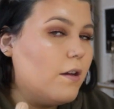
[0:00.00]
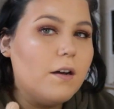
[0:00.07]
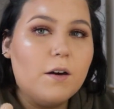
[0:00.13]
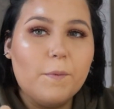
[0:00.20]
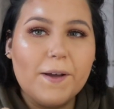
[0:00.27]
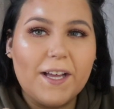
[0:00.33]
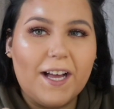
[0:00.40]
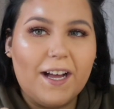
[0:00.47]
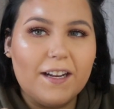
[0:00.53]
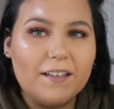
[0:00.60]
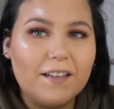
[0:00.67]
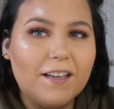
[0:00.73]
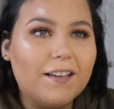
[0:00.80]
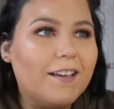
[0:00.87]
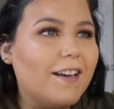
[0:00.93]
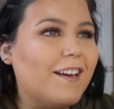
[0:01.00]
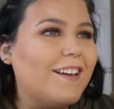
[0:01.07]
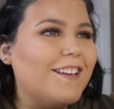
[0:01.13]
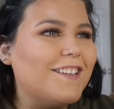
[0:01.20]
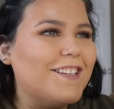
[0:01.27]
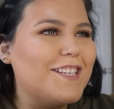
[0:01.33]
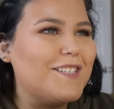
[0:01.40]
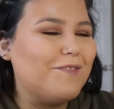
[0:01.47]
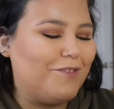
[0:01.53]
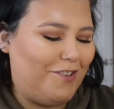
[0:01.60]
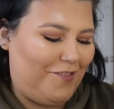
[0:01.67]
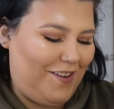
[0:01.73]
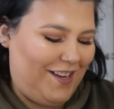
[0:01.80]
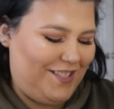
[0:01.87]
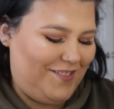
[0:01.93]
Oh my god, I just
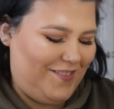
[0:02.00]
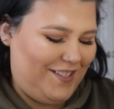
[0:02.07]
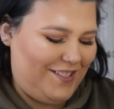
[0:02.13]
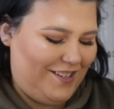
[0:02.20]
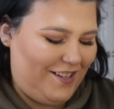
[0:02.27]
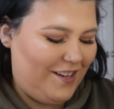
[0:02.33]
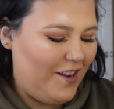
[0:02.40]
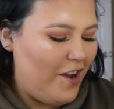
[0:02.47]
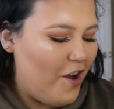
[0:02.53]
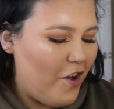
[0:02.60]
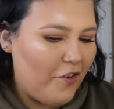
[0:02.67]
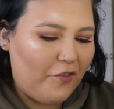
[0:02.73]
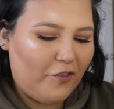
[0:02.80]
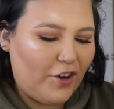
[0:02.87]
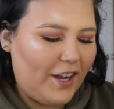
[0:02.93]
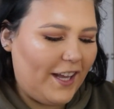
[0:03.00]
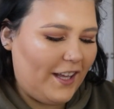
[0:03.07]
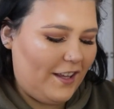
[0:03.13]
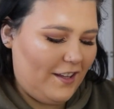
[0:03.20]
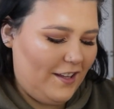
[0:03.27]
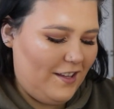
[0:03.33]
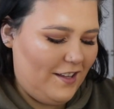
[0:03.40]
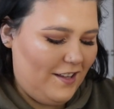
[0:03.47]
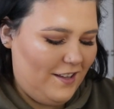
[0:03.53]
put way too much on. Frick.